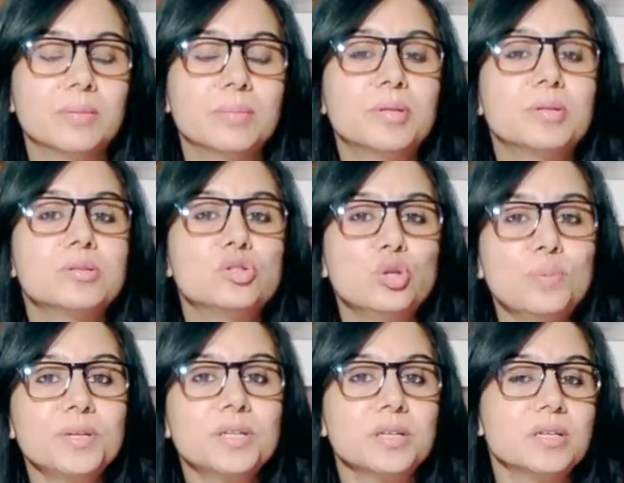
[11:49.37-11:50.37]
because
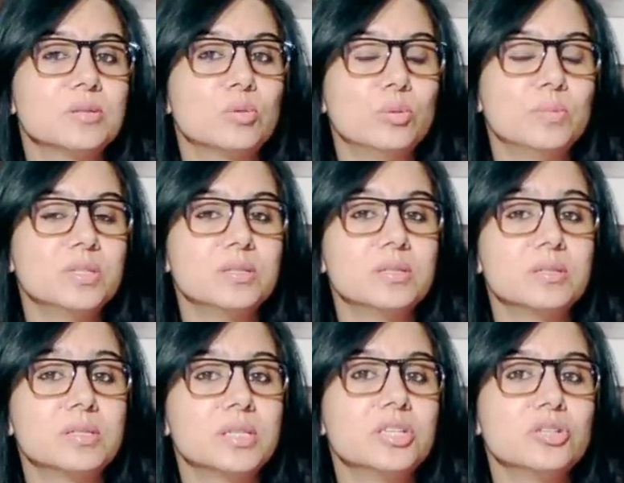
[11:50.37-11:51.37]
Jupiter is going to be
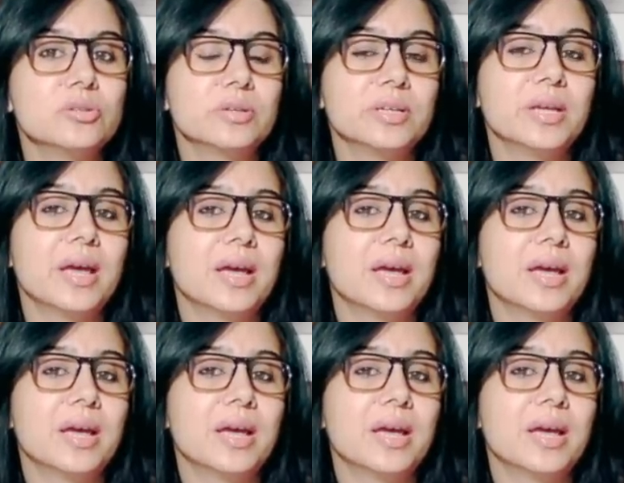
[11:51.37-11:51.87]
stationary